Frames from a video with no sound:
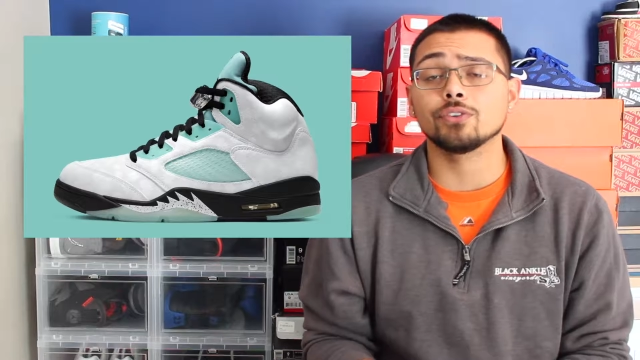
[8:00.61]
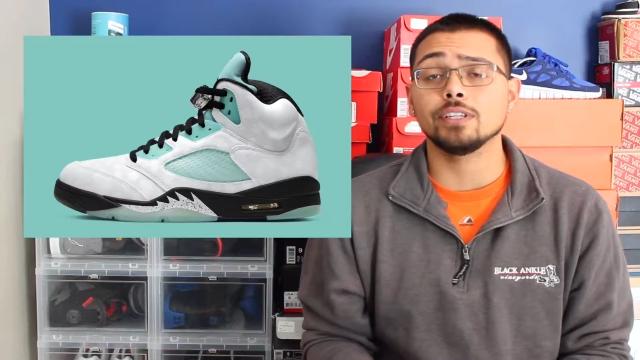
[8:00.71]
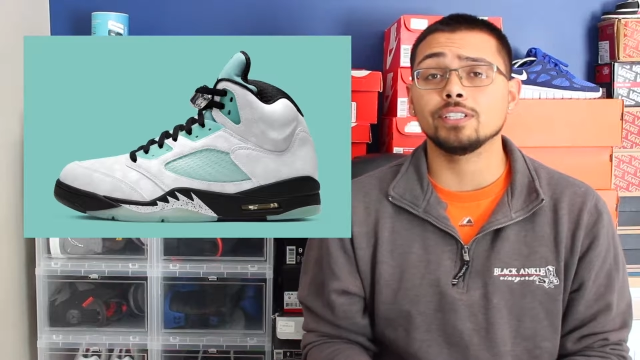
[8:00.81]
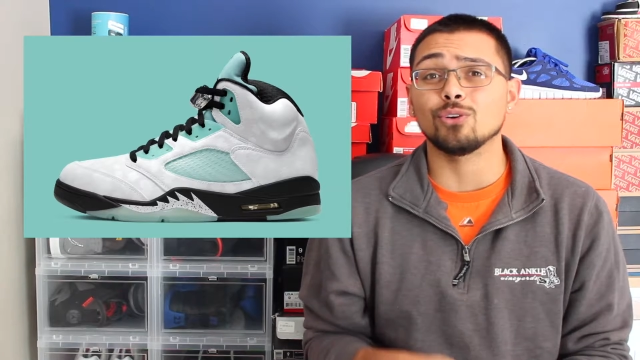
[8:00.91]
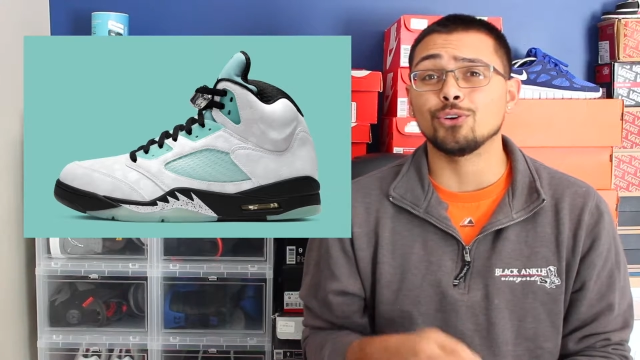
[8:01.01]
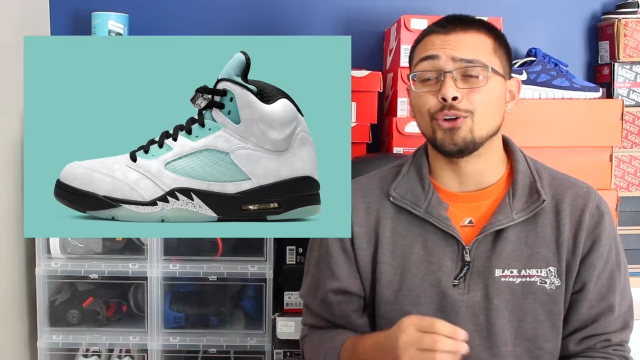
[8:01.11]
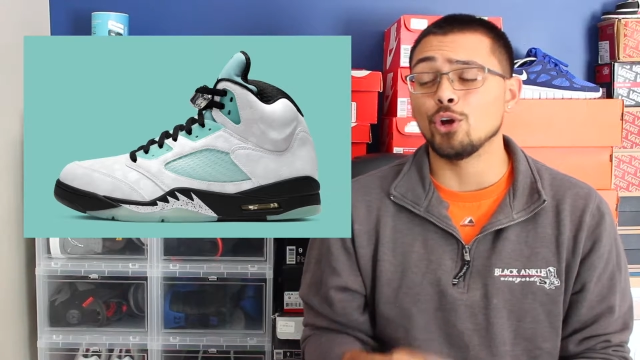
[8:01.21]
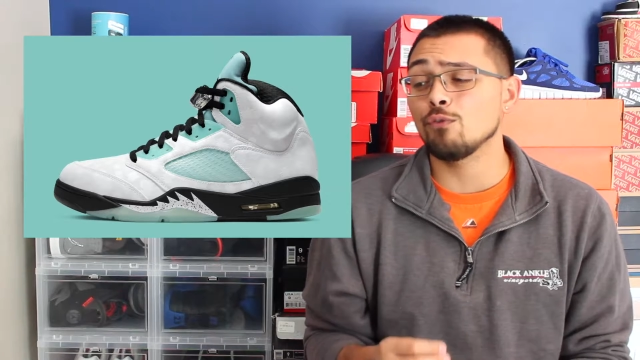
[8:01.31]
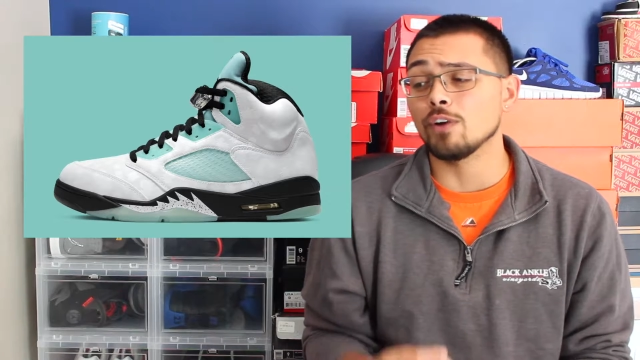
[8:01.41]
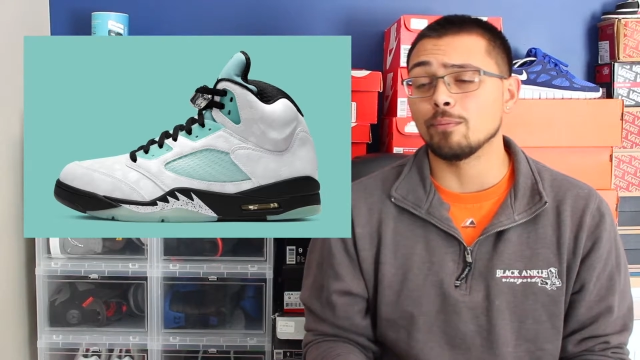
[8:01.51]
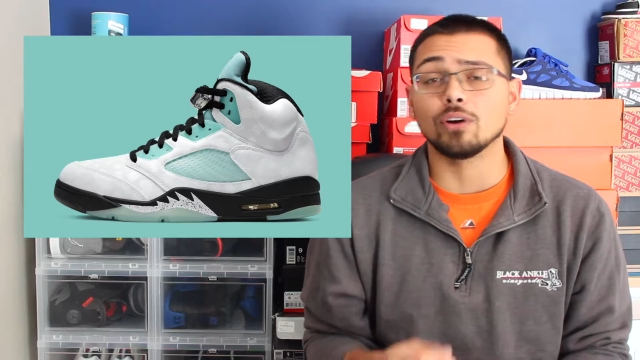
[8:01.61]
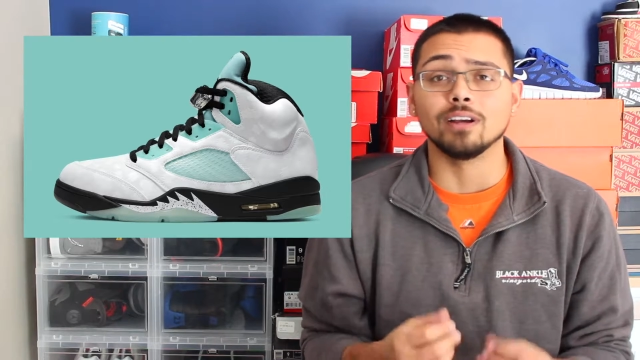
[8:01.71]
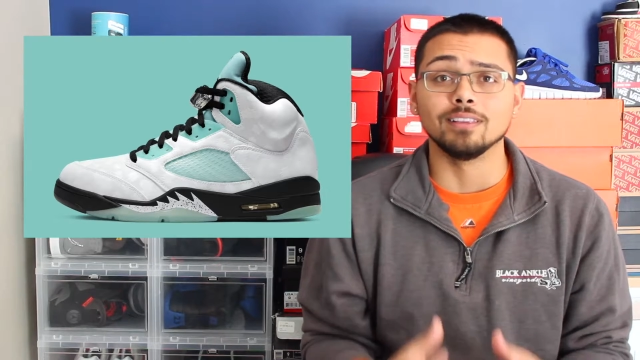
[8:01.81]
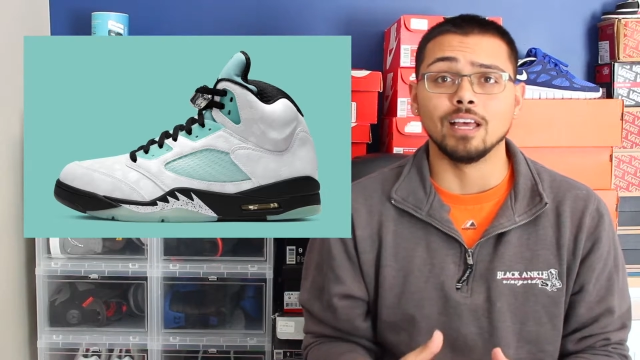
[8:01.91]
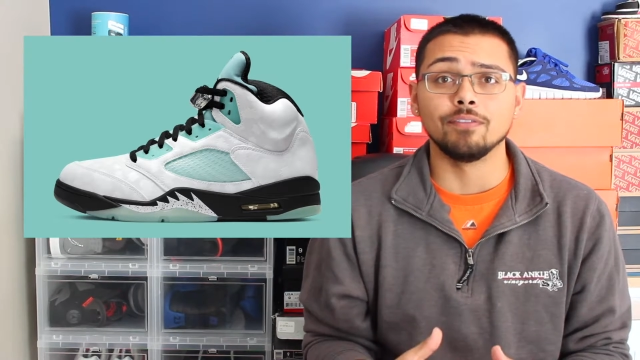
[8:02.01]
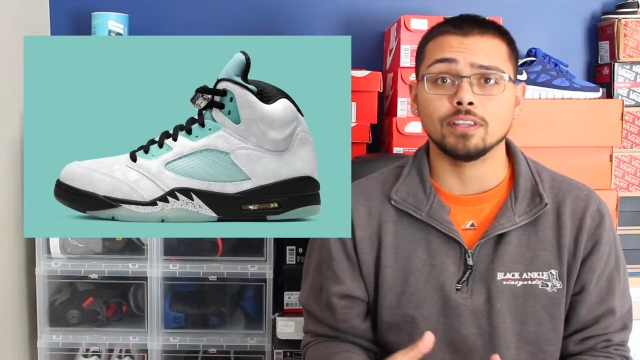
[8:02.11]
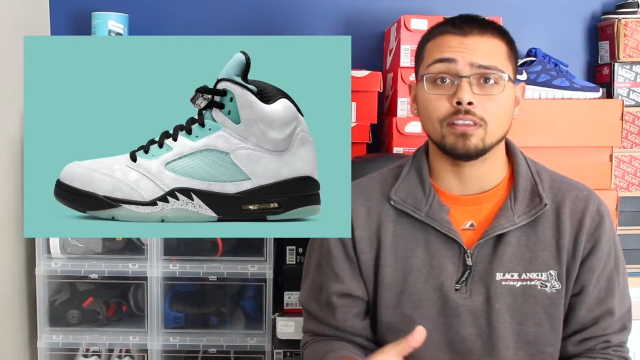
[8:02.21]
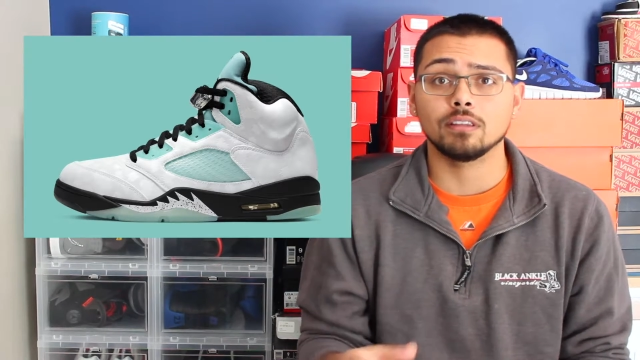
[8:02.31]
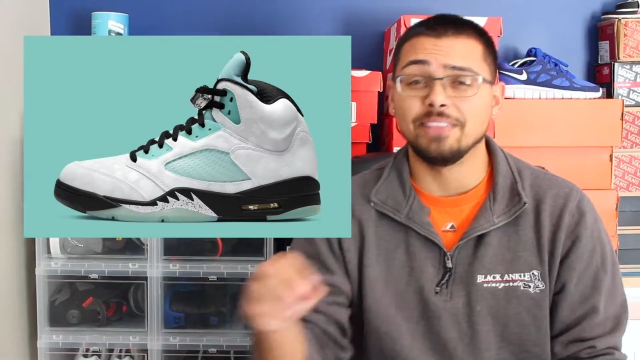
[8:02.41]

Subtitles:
to release on November 11th,